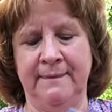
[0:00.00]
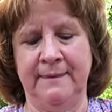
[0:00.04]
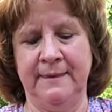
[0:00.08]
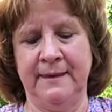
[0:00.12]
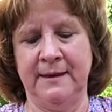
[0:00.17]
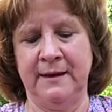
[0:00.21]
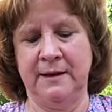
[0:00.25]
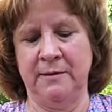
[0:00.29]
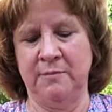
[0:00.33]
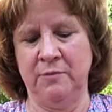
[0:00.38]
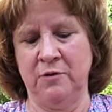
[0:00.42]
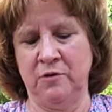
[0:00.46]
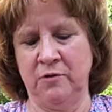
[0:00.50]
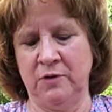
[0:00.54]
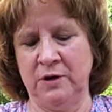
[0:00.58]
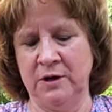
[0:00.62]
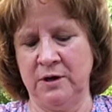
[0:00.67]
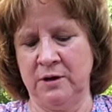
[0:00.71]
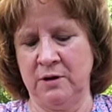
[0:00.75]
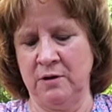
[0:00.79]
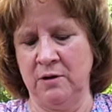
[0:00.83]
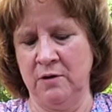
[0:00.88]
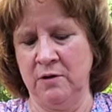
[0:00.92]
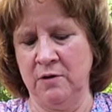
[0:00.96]
Then I'm going
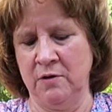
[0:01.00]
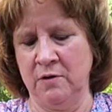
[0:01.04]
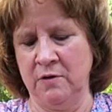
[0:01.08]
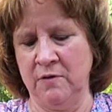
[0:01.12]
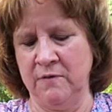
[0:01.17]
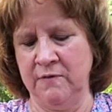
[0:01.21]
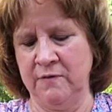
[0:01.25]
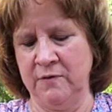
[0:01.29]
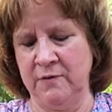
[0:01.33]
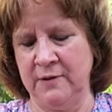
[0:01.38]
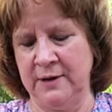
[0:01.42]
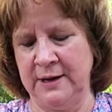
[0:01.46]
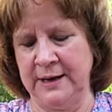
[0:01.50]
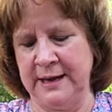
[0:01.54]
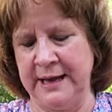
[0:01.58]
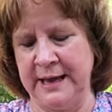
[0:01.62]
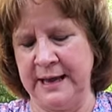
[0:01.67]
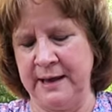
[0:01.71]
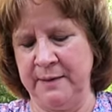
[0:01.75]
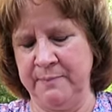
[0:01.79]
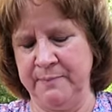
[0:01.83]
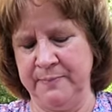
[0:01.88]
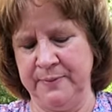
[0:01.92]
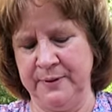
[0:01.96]
to
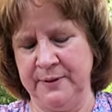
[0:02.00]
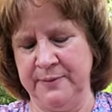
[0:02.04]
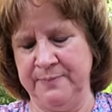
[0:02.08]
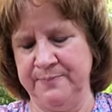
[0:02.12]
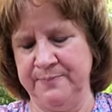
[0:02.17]
overlap